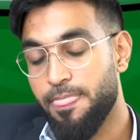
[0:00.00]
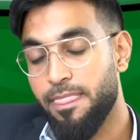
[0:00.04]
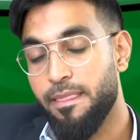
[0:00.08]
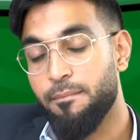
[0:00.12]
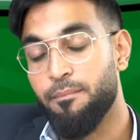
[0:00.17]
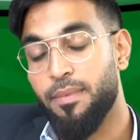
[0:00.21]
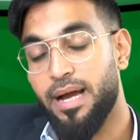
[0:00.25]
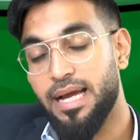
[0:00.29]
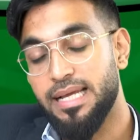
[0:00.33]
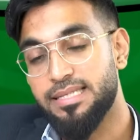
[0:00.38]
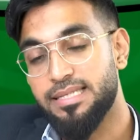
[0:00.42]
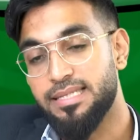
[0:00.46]

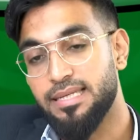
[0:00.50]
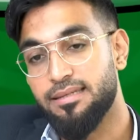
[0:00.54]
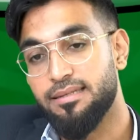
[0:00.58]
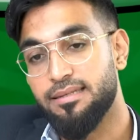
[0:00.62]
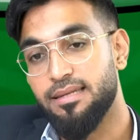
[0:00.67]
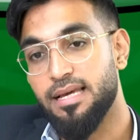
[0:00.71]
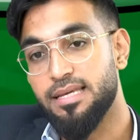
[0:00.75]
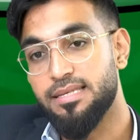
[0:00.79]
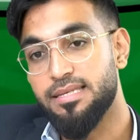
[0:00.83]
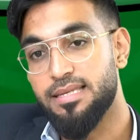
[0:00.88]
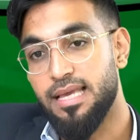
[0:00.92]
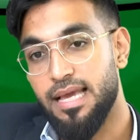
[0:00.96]
mindset
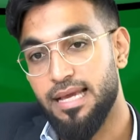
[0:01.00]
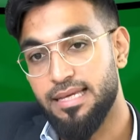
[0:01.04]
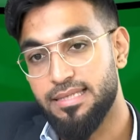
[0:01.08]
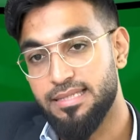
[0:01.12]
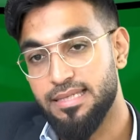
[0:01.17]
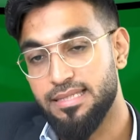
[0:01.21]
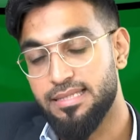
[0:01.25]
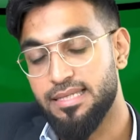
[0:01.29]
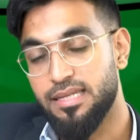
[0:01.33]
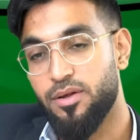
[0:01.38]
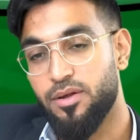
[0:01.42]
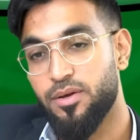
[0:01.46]
does
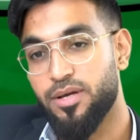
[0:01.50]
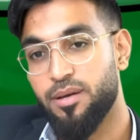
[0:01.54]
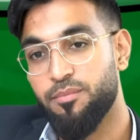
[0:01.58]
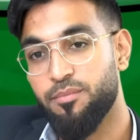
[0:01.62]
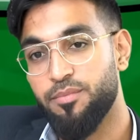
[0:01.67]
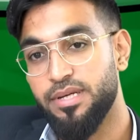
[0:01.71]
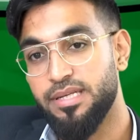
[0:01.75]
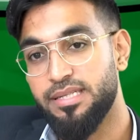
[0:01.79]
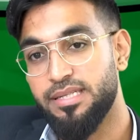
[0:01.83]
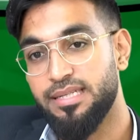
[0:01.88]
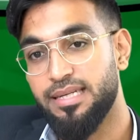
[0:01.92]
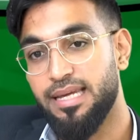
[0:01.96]
exist in our
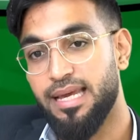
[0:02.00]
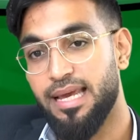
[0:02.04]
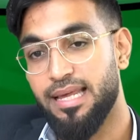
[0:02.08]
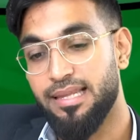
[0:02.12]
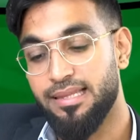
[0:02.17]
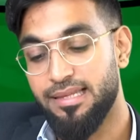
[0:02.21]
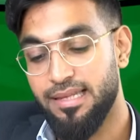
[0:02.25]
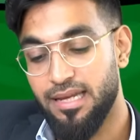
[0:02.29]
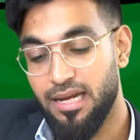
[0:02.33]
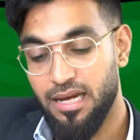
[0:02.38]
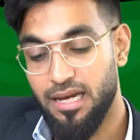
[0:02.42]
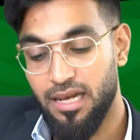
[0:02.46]
community,
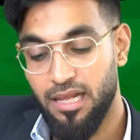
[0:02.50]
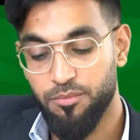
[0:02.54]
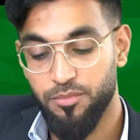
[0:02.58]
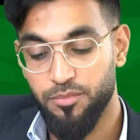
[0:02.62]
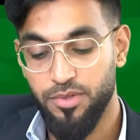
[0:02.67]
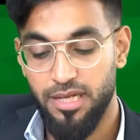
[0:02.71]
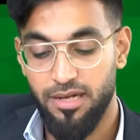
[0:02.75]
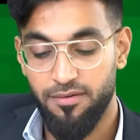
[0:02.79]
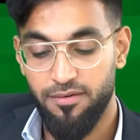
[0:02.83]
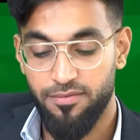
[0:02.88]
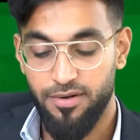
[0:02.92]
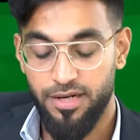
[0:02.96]
and they are,
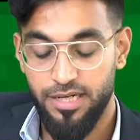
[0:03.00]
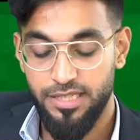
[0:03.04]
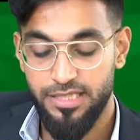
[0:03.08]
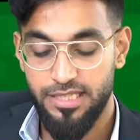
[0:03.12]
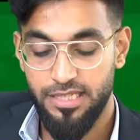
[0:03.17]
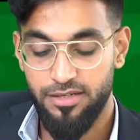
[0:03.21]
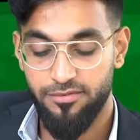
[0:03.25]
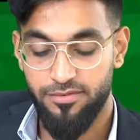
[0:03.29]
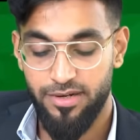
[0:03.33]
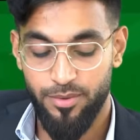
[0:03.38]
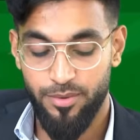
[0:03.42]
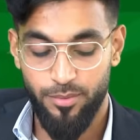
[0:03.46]
alhamdulillah,
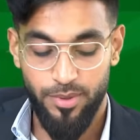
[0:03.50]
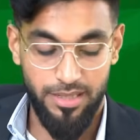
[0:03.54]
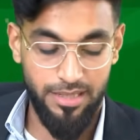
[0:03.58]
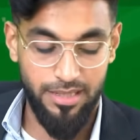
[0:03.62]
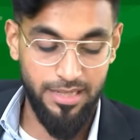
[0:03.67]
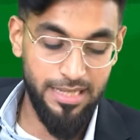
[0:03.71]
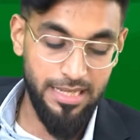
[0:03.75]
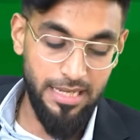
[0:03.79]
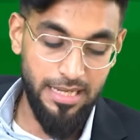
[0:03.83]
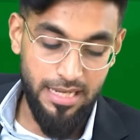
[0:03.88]
flourishing very well.